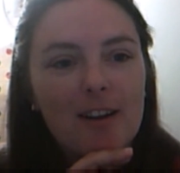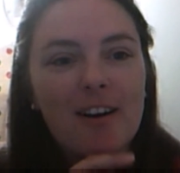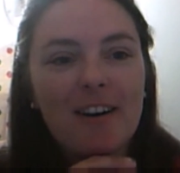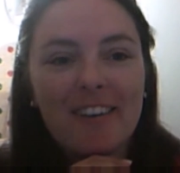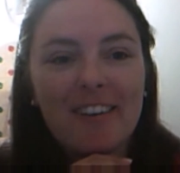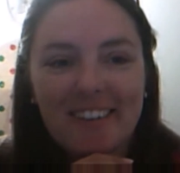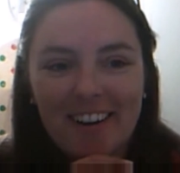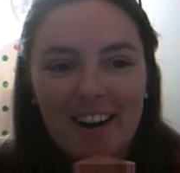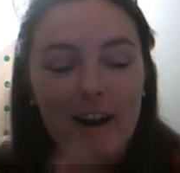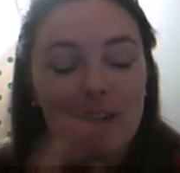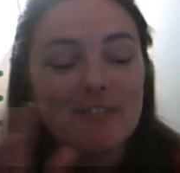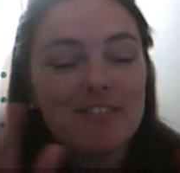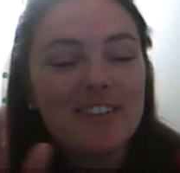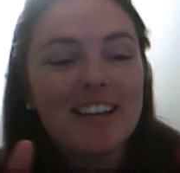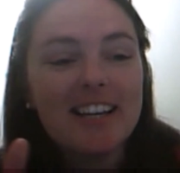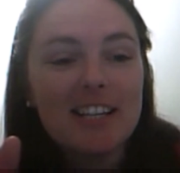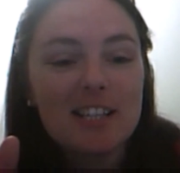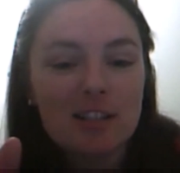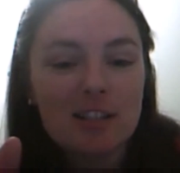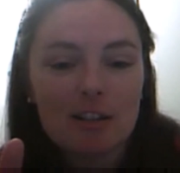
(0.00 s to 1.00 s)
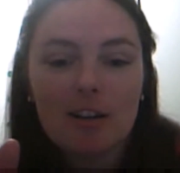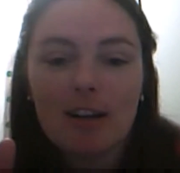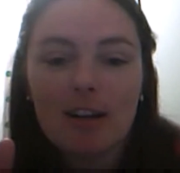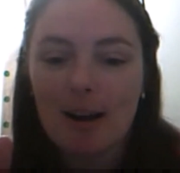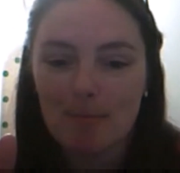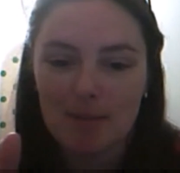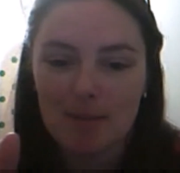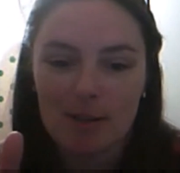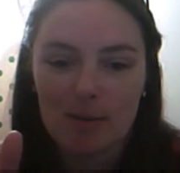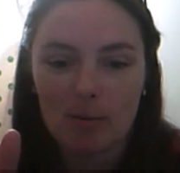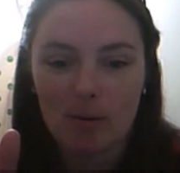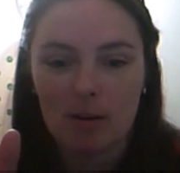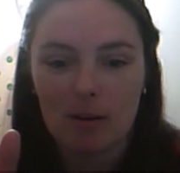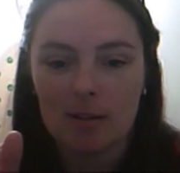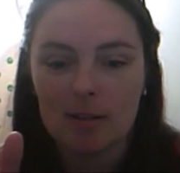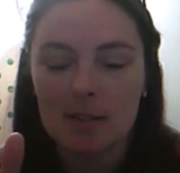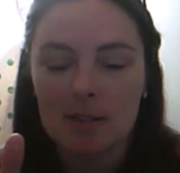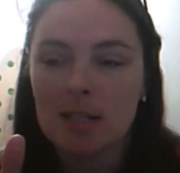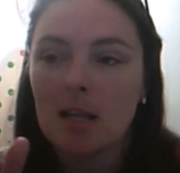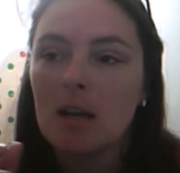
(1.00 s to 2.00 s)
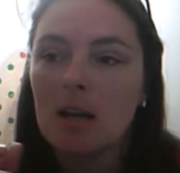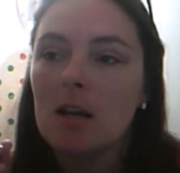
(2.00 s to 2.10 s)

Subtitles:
I really should look up these words.